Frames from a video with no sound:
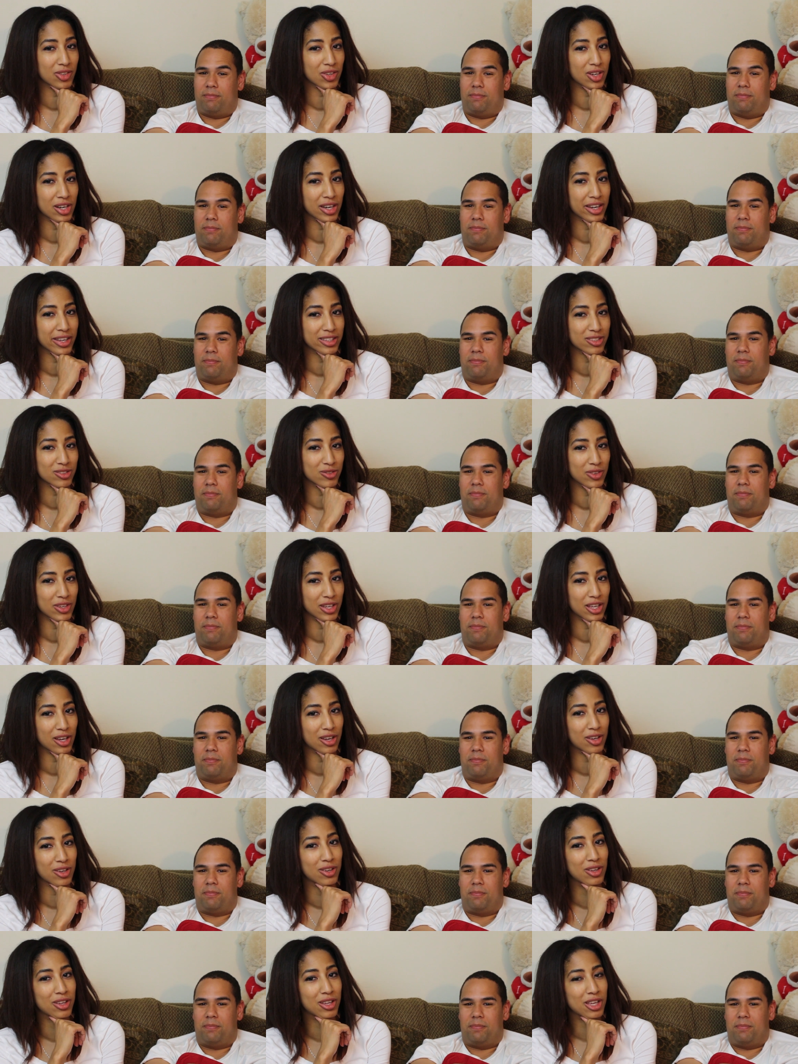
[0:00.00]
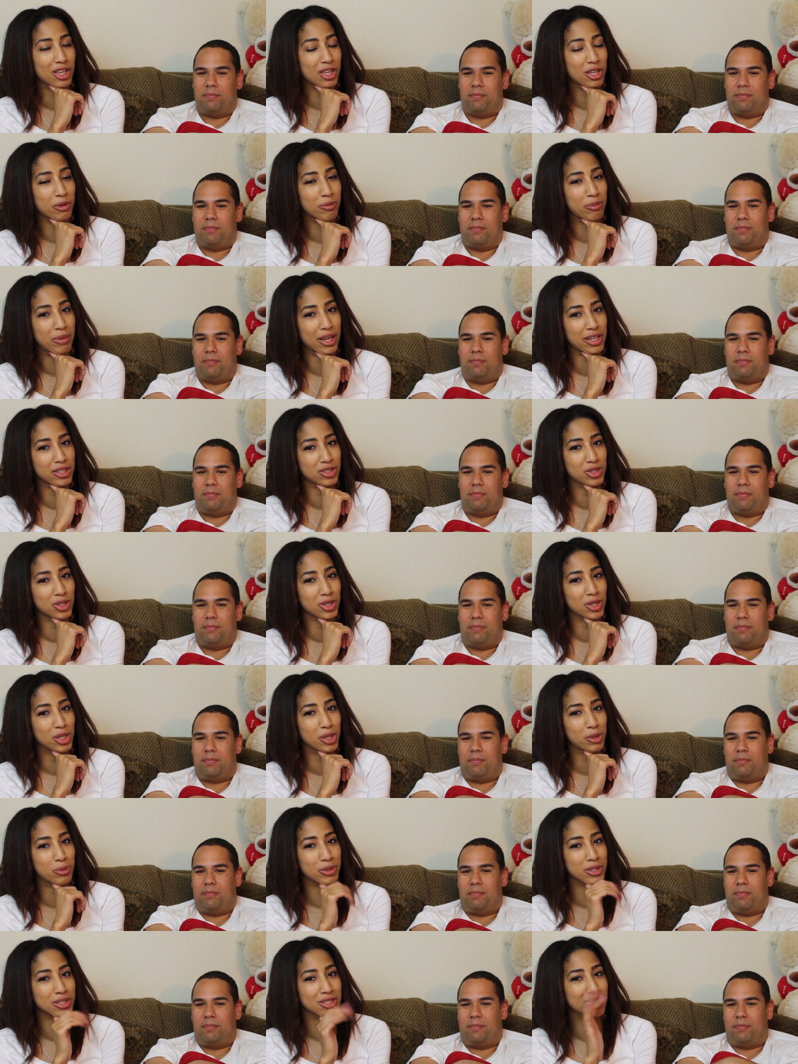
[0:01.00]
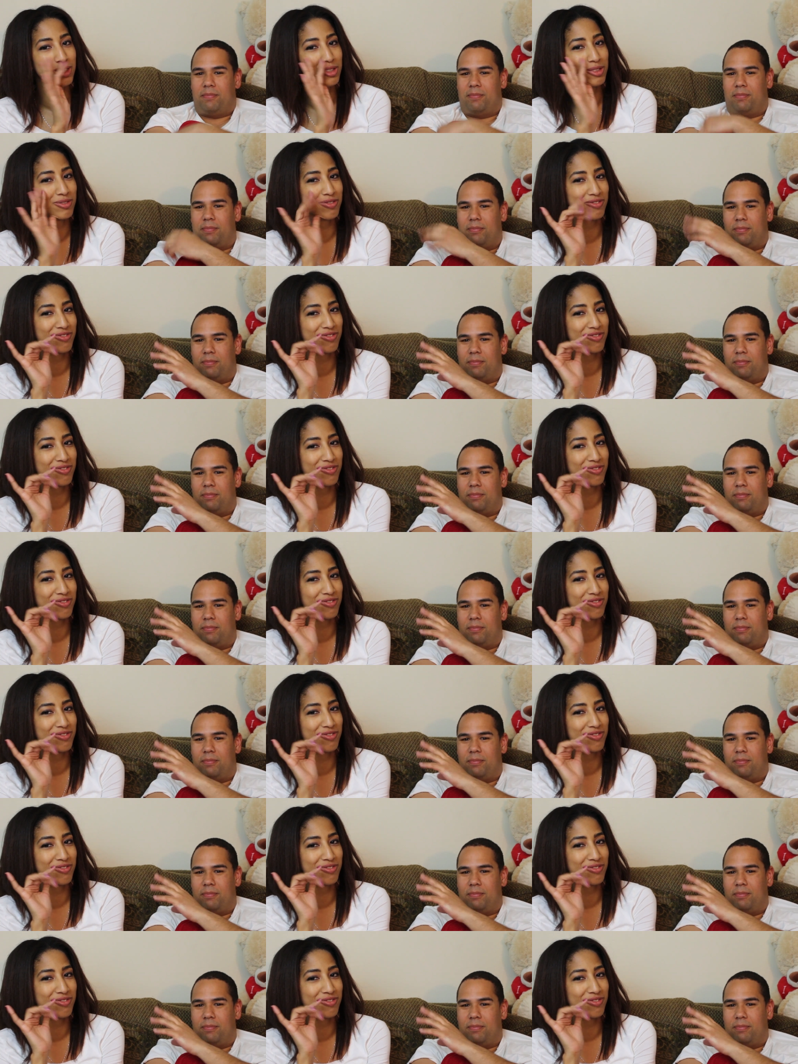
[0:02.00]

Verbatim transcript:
Speaker 1: you in our next video. Bye, Shin Clippers.